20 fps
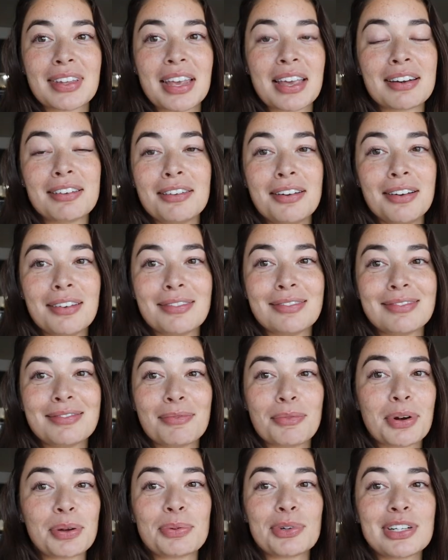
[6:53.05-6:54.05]
I don't know.
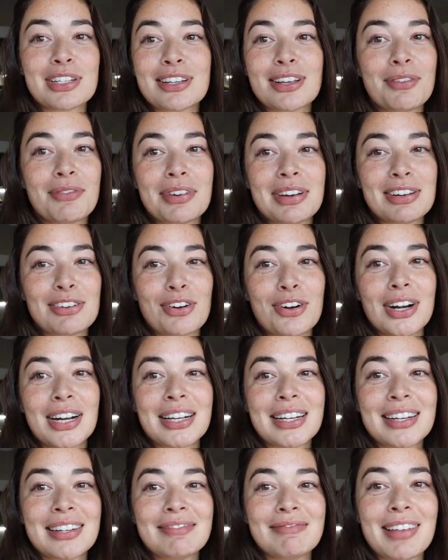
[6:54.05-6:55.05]
We're just going to
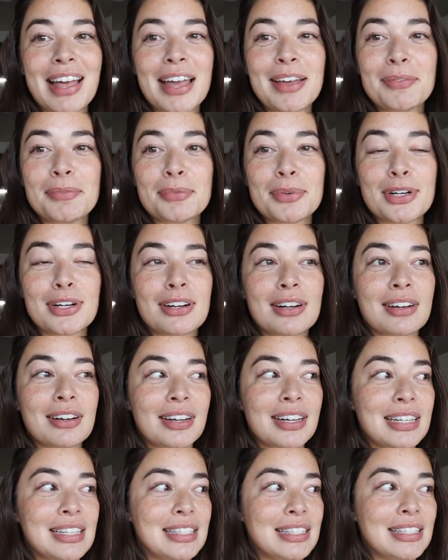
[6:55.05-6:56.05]
Antarctica and we're
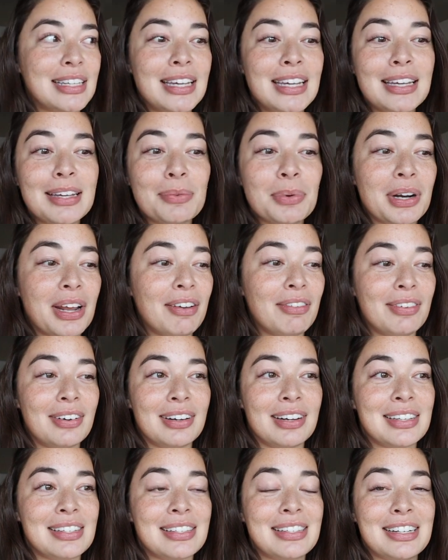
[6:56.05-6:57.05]
gonna see whatever
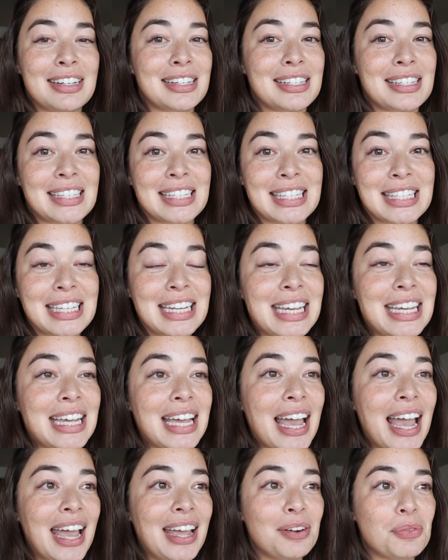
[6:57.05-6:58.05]
it is there is to see
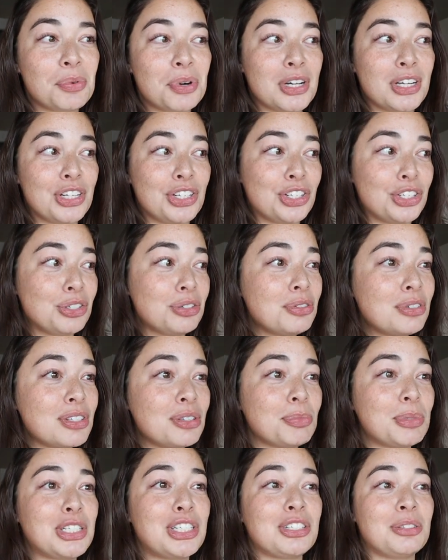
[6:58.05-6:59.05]
and we're gonna do
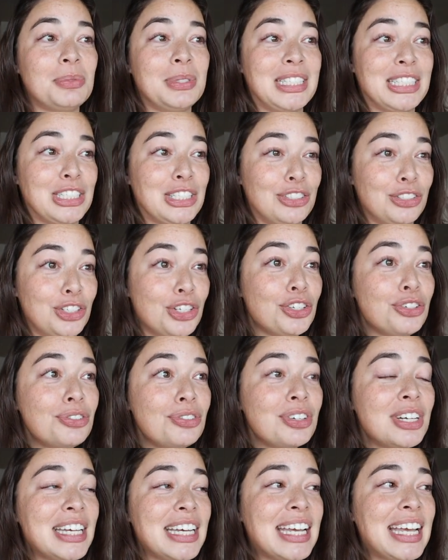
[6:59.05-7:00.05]
as much as we can
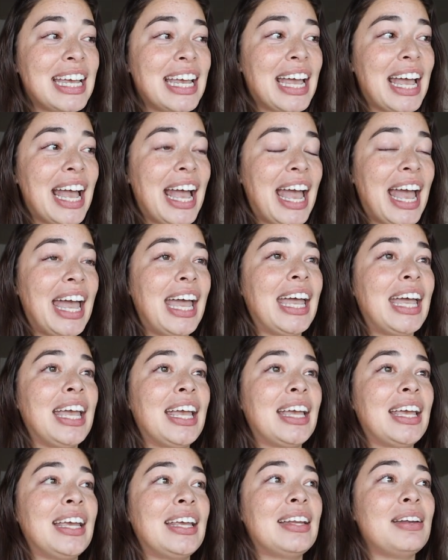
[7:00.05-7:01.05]
do
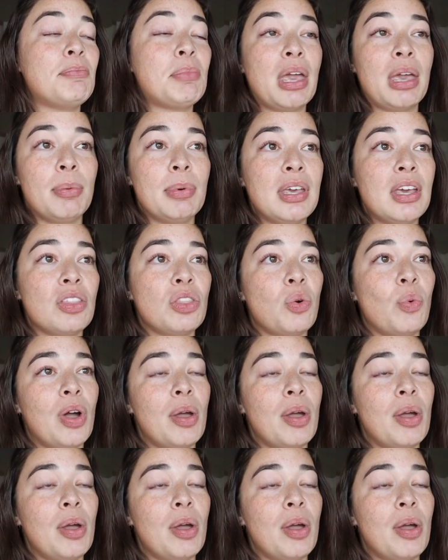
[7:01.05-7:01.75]
and maybe on the